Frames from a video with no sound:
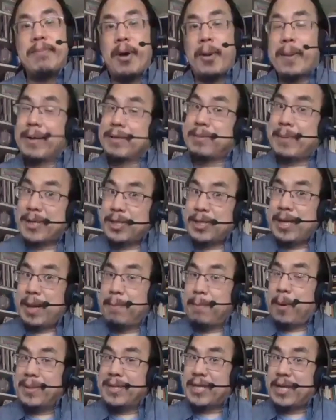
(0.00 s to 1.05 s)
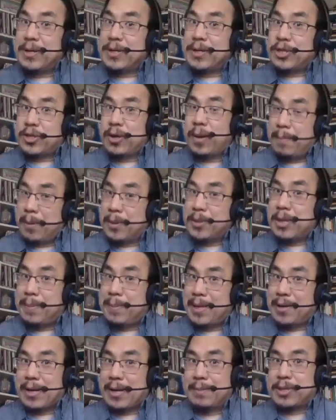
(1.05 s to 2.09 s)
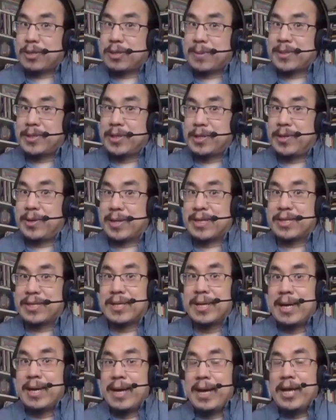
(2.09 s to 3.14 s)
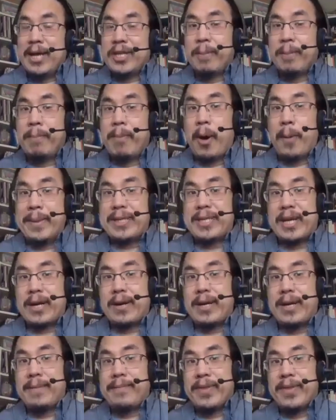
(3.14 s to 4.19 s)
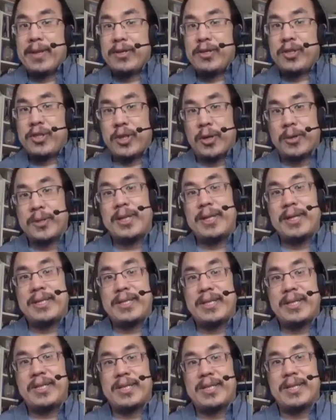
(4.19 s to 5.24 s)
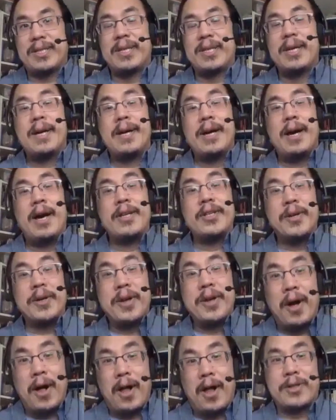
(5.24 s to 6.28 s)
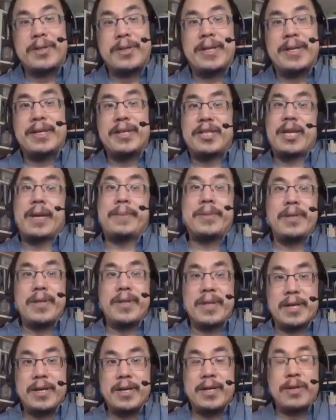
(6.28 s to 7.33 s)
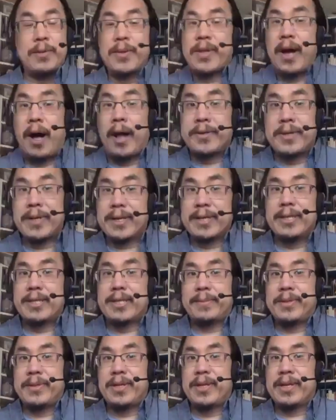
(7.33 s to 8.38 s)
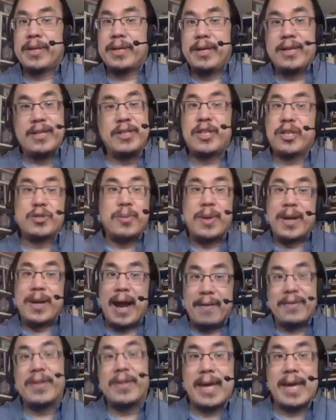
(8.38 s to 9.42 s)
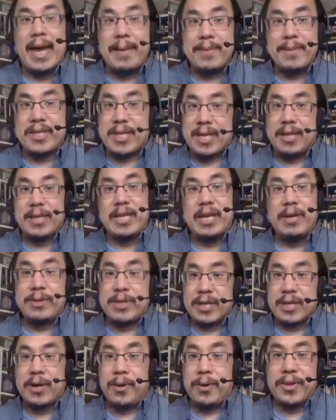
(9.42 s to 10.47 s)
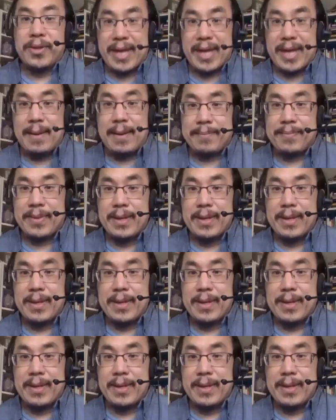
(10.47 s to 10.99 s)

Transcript: especially a momentary, multiplayer games especially doing this, it's a momentary social existence under an alternate conception of the good, where the alternate conception of the good is just whatever the game is telling you is the goal of the game.